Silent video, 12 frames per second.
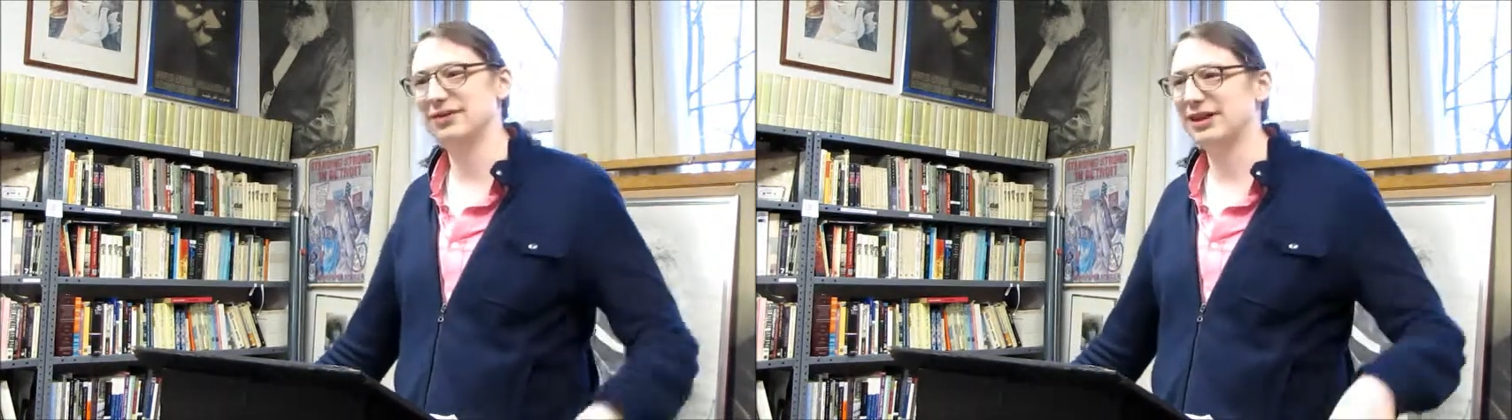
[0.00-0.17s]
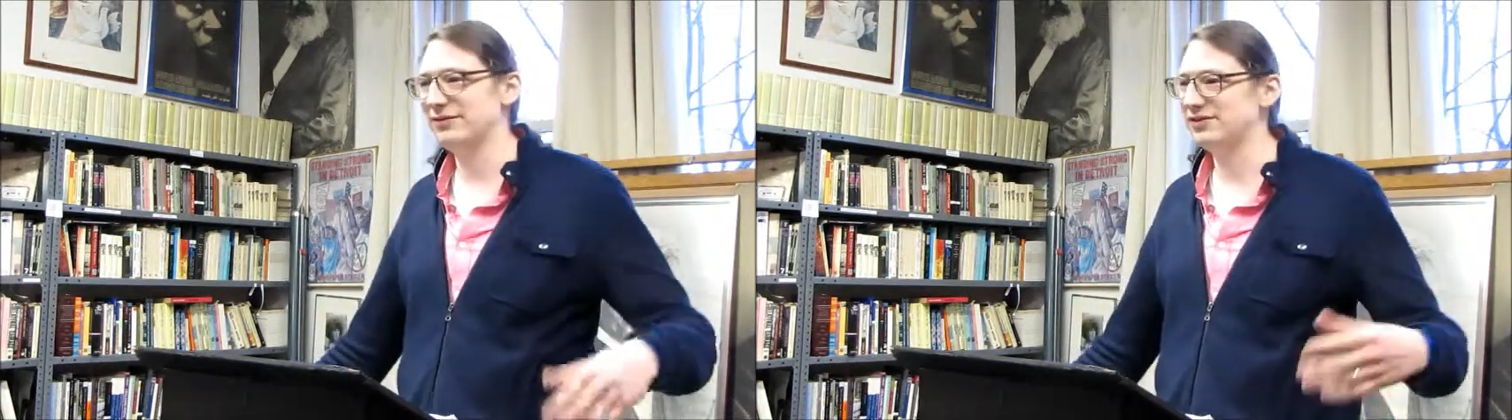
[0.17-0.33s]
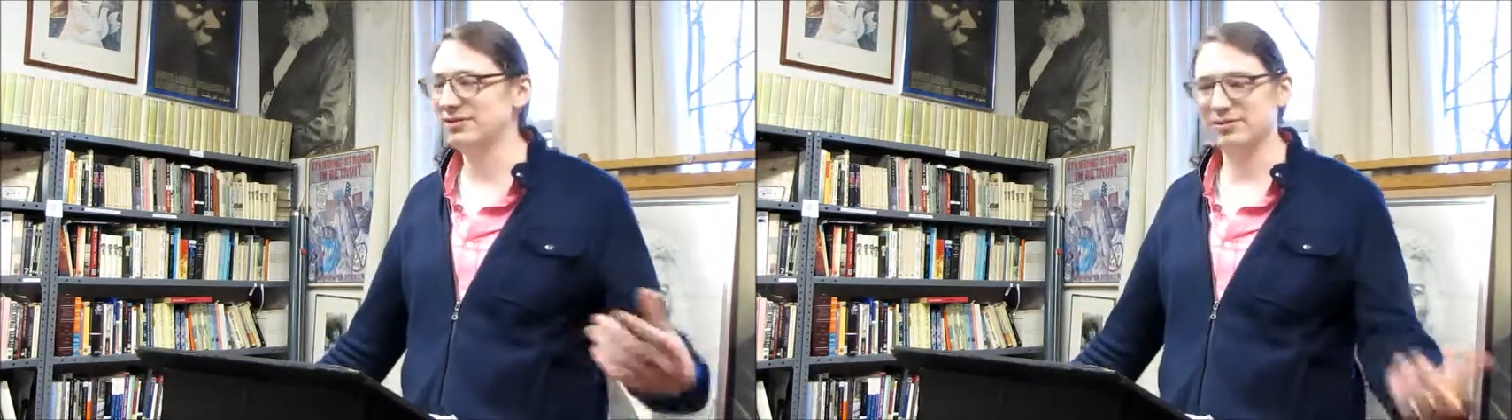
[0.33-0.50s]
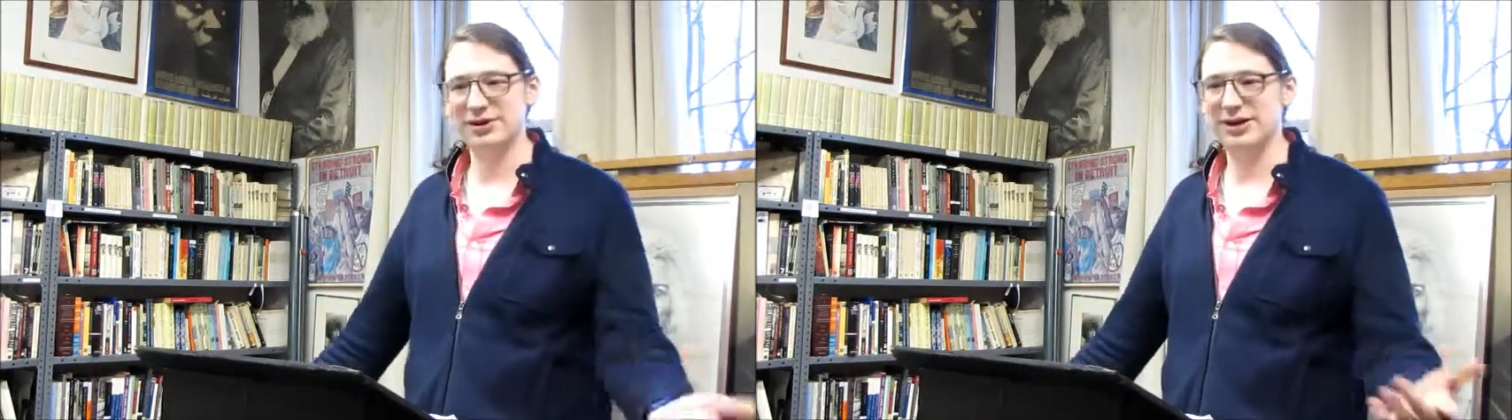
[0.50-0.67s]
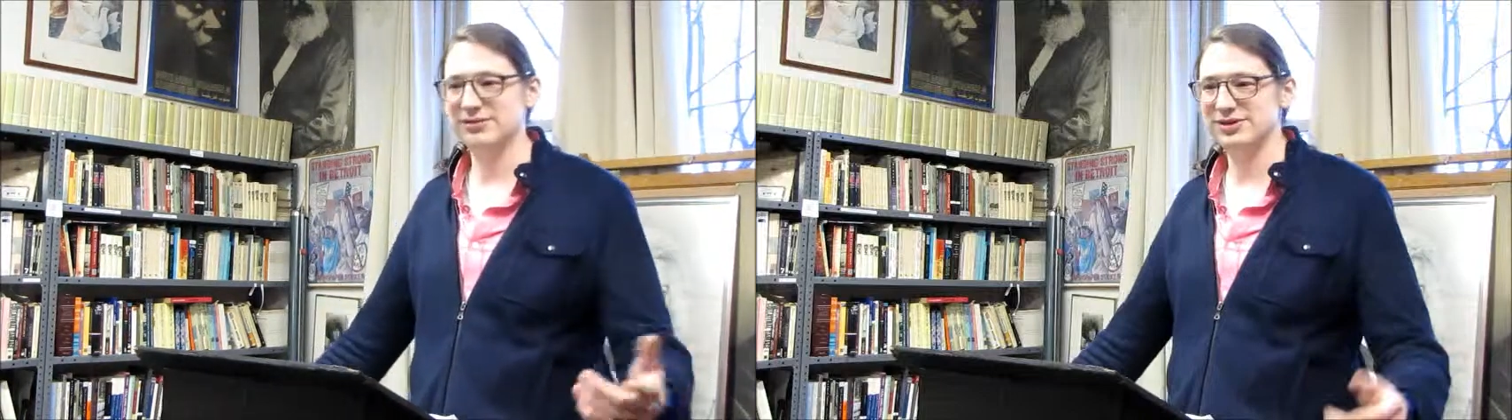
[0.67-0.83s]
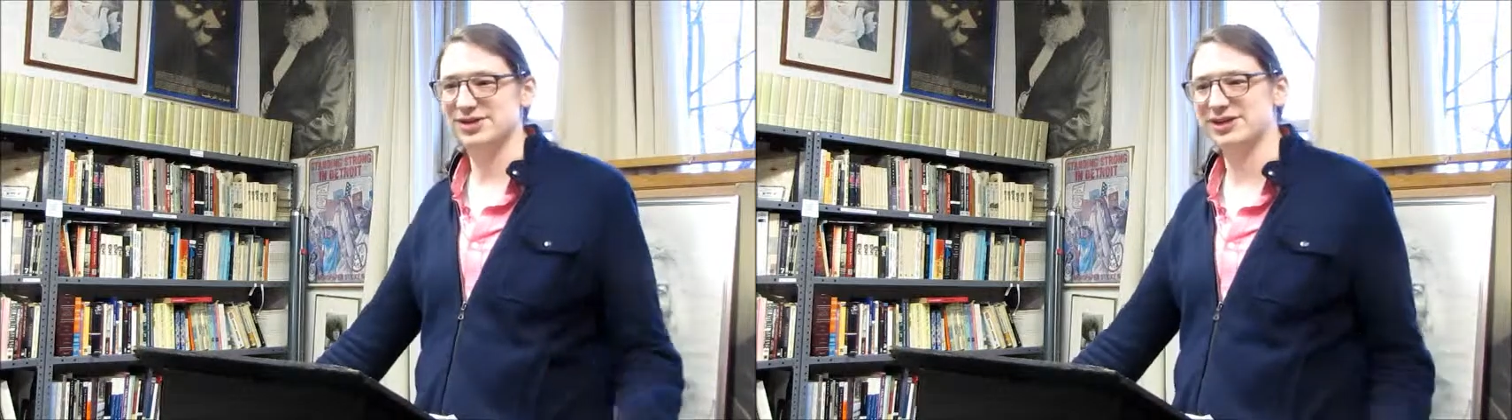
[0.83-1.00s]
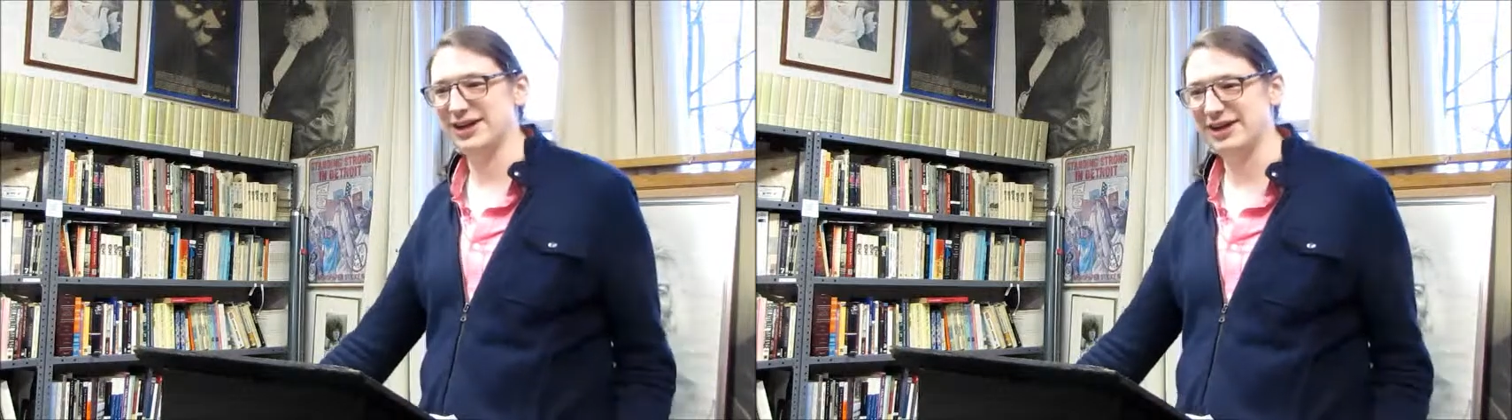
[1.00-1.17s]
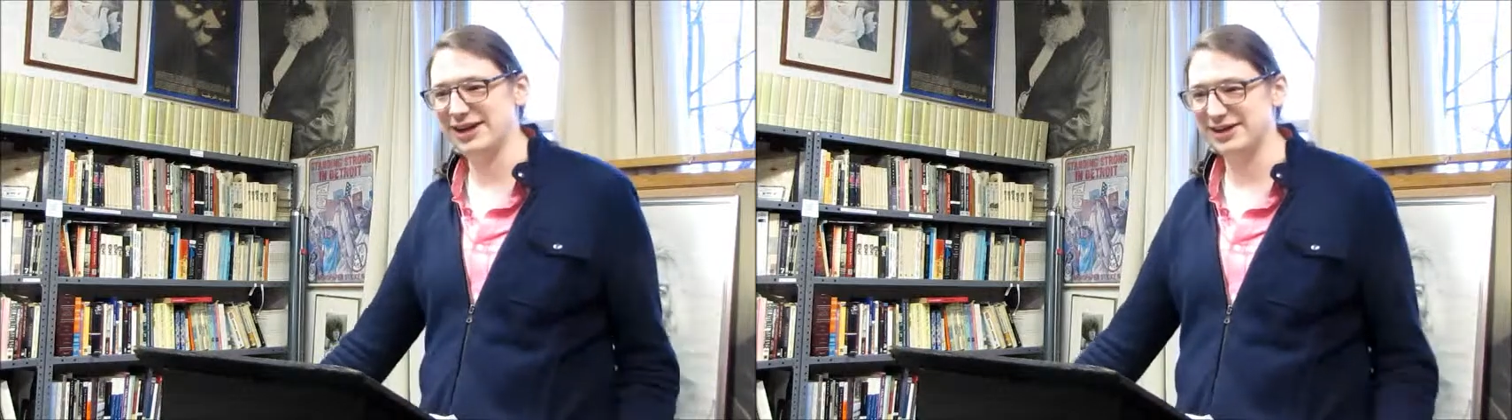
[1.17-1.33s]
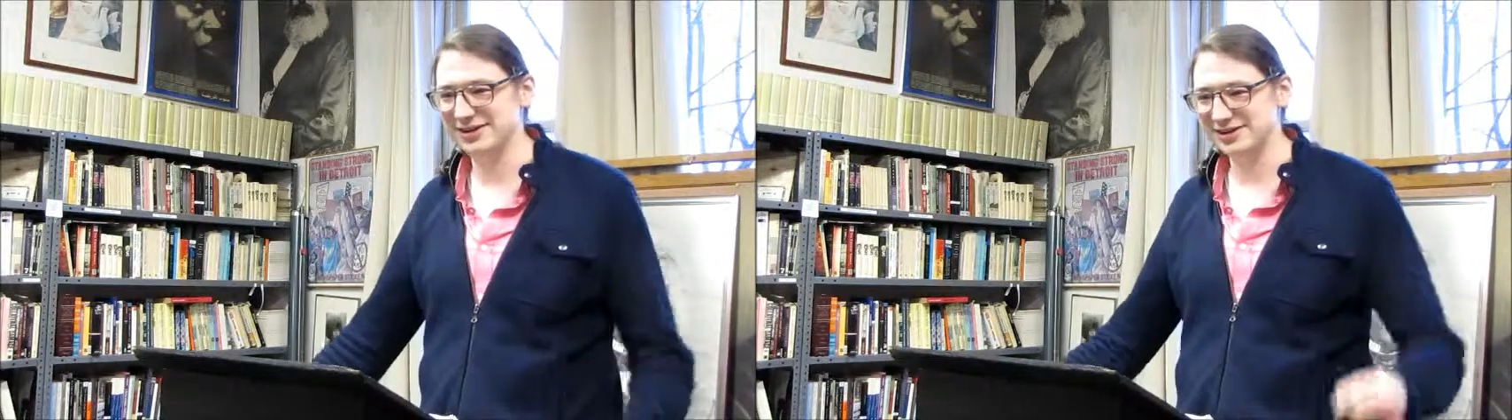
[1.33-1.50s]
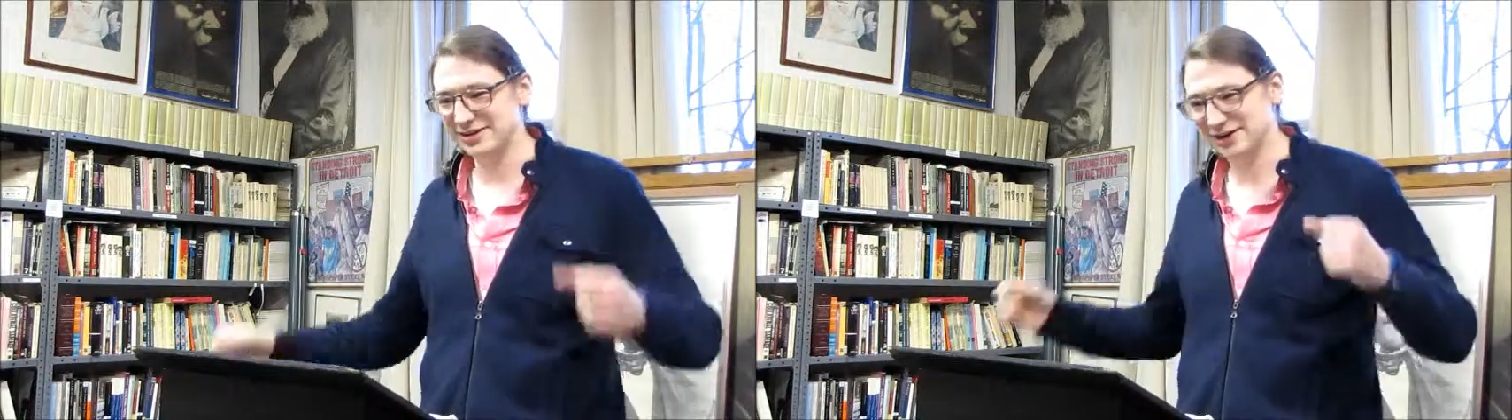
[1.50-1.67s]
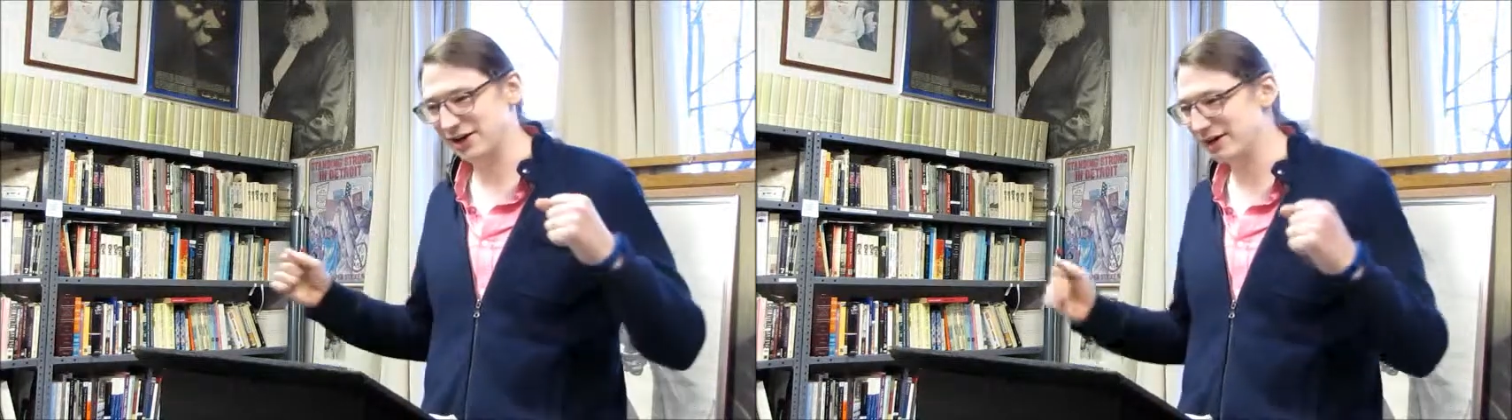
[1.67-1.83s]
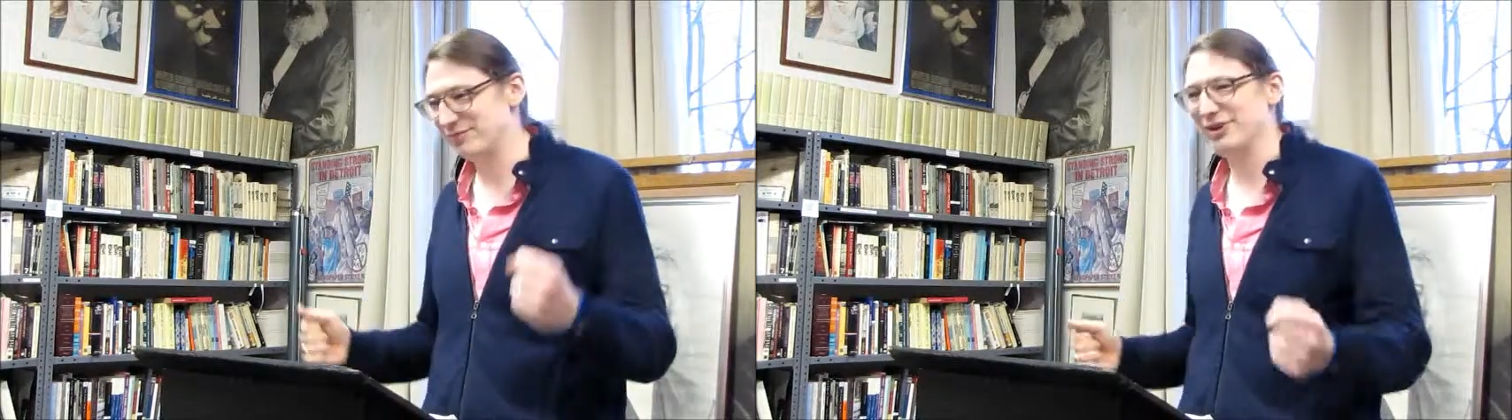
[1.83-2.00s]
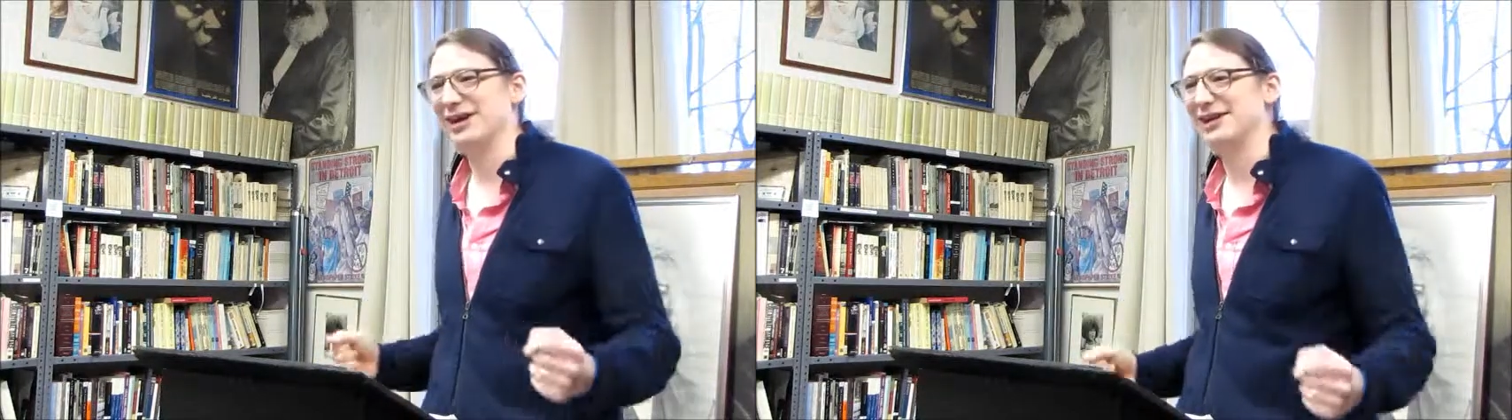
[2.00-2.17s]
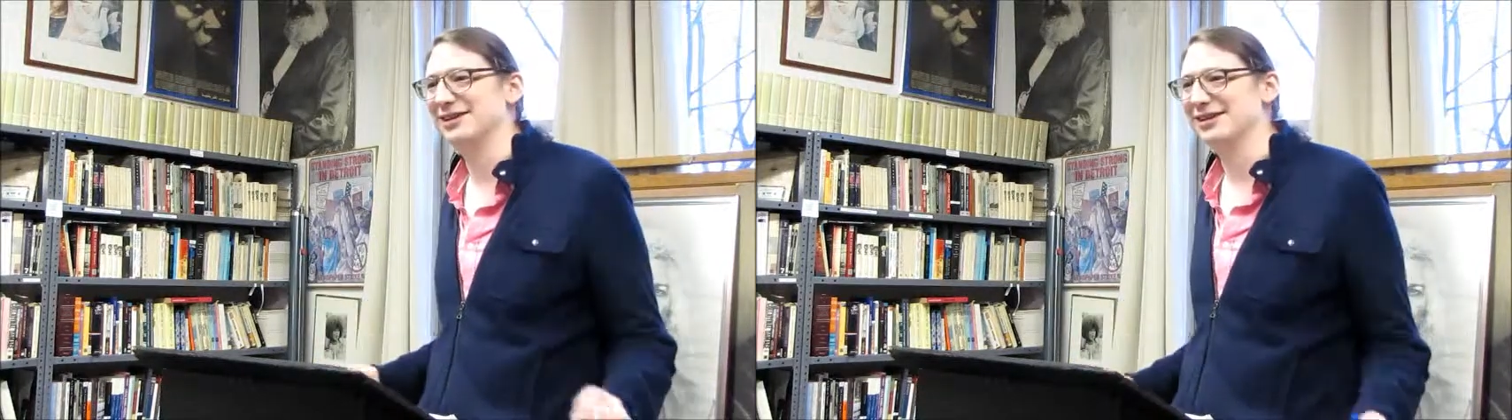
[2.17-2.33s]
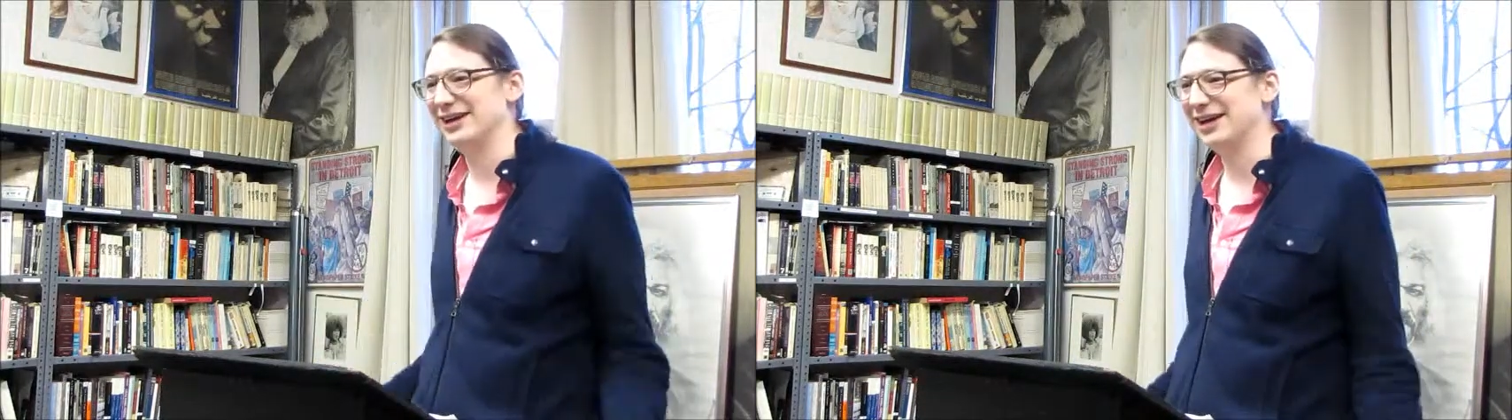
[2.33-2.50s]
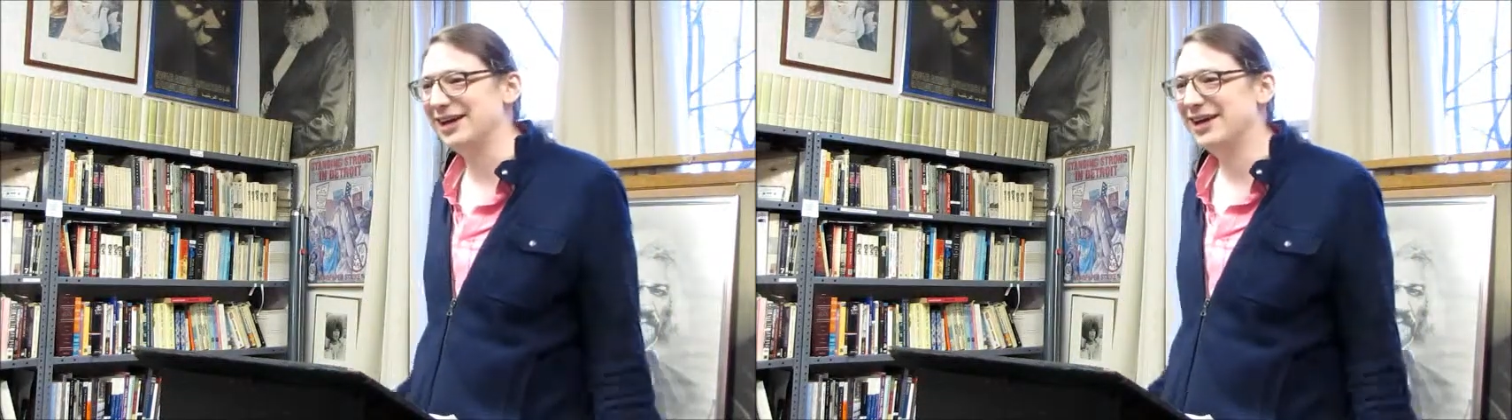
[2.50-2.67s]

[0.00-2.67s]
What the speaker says: left it where I was staying, heartbreakingly.